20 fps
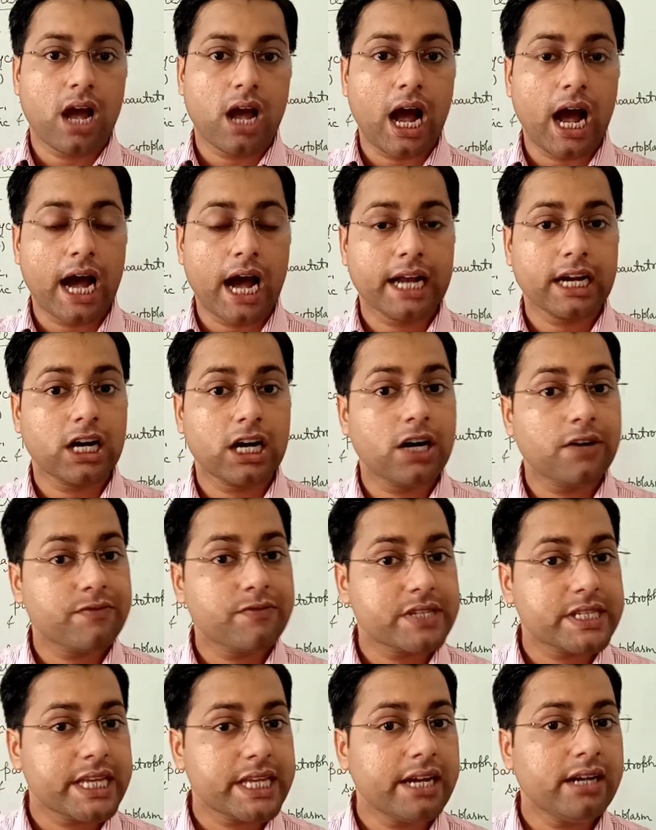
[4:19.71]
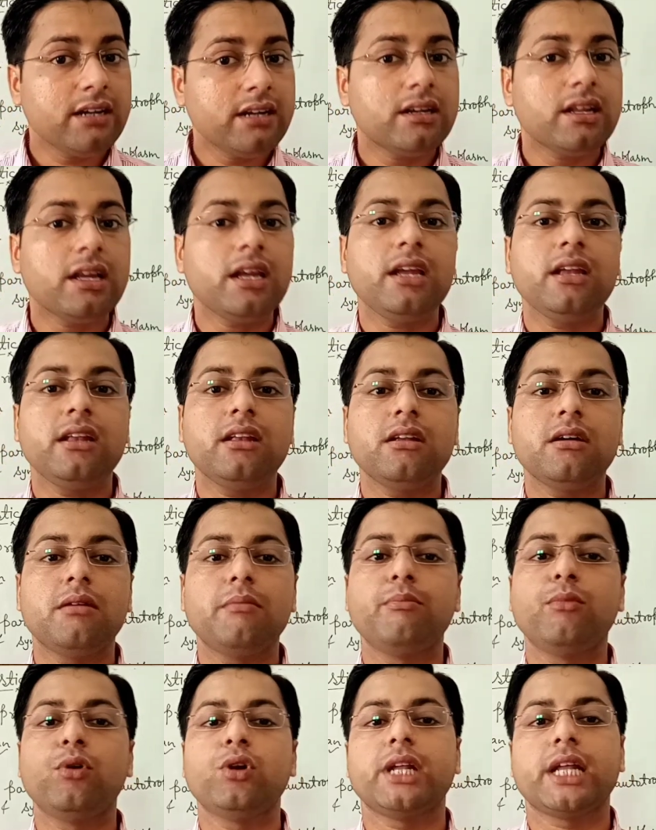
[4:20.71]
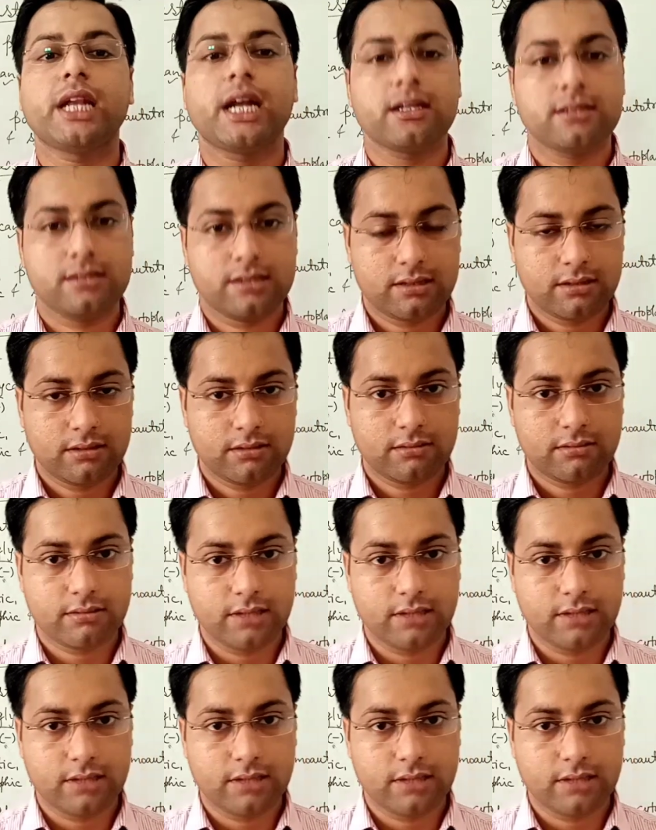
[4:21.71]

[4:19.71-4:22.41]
are absent in Monerans.